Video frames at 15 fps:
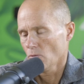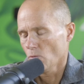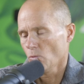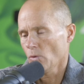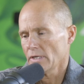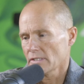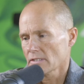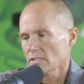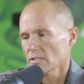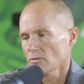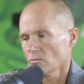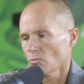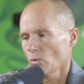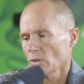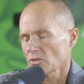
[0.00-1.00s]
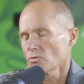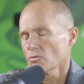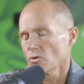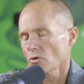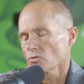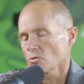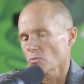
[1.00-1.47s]
what do
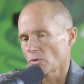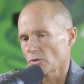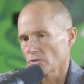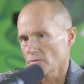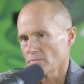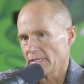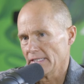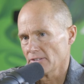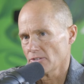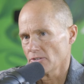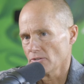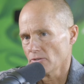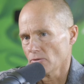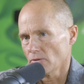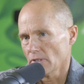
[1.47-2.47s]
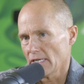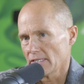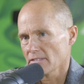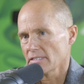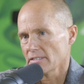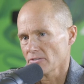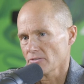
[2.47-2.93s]
those words mean to you
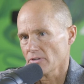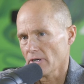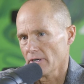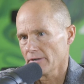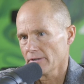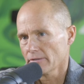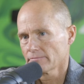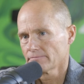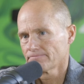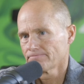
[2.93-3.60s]
as his daughter?